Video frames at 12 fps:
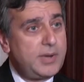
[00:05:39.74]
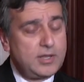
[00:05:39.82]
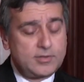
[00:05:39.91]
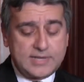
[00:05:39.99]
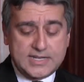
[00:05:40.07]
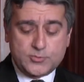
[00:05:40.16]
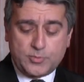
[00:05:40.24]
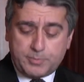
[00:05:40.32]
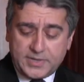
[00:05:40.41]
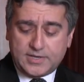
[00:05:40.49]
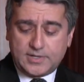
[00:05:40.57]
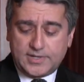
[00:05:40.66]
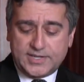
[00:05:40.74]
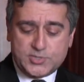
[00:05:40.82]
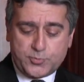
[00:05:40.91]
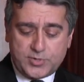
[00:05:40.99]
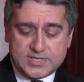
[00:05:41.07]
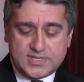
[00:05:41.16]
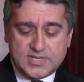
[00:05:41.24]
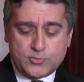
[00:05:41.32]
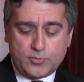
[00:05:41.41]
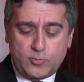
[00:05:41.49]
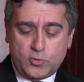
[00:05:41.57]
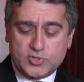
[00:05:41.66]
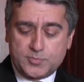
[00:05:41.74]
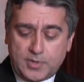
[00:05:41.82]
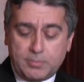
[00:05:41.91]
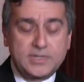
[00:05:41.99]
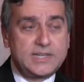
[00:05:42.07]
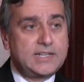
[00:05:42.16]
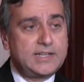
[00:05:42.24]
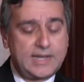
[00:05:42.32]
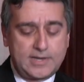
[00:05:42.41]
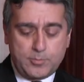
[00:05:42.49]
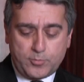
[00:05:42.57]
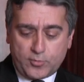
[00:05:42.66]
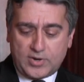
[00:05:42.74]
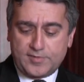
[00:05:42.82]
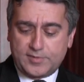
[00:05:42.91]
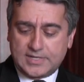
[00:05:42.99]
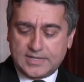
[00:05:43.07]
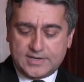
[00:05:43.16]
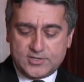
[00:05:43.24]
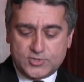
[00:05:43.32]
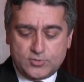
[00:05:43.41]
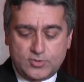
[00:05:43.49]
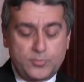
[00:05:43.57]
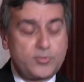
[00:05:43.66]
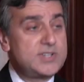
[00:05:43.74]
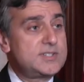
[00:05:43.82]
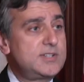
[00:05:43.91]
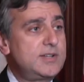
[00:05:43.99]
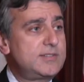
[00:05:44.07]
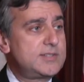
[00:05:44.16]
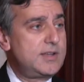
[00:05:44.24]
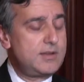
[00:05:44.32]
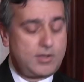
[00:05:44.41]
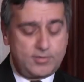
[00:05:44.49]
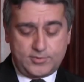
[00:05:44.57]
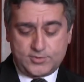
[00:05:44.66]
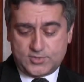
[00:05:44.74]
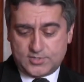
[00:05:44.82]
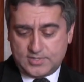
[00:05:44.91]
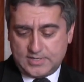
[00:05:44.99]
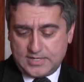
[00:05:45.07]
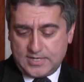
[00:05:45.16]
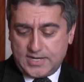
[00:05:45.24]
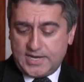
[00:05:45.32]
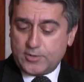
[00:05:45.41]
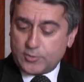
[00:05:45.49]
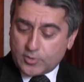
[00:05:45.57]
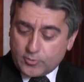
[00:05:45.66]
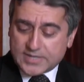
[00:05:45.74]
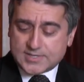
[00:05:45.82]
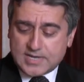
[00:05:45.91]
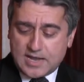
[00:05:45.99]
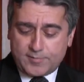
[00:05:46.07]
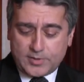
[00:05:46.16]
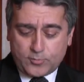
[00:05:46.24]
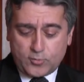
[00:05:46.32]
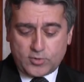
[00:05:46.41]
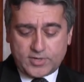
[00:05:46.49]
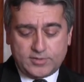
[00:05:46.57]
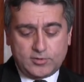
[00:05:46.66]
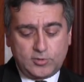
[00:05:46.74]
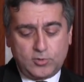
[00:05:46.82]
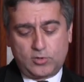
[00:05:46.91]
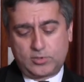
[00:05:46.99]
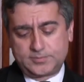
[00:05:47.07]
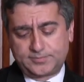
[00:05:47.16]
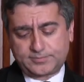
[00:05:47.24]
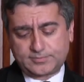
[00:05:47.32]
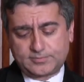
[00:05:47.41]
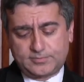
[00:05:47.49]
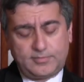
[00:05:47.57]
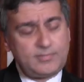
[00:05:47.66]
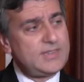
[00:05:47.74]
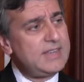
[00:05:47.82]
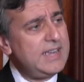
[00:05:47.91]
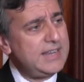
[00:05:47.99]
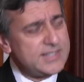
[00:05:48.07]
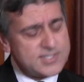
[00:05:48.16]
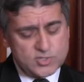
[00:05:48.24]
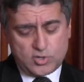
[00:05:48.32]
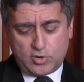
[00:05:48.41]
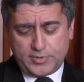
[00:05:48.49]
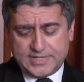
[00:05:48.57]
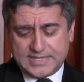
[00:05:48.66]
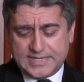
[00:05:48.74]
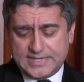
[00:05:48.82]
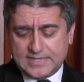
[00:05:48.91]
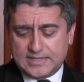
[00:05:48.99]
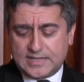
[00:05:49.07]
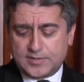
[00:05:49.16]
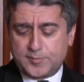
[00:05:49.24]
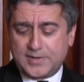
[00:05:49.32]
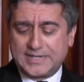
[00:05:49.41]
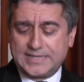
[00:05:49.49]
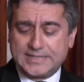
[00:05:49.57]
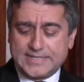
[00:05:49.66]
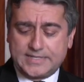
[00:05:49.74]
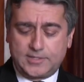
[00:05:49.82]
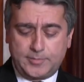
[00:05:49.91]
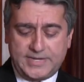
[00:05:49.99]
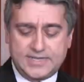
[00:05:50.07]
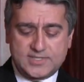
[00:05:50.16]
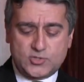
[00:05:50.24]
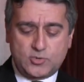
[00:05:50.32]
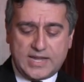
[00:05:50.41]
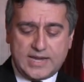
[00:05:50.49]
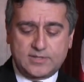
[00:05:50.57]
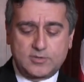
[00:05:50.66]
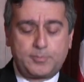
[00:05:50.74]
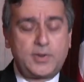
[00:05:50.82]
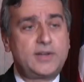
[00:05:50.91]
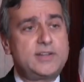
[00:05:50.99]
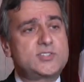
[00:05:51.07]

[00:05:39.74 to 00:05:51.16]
Pollard has repeatedly expressed his remorse publicly and in private letters to the President and others. He regrets having broken the law and is sorry that he did not find a legal means to act upon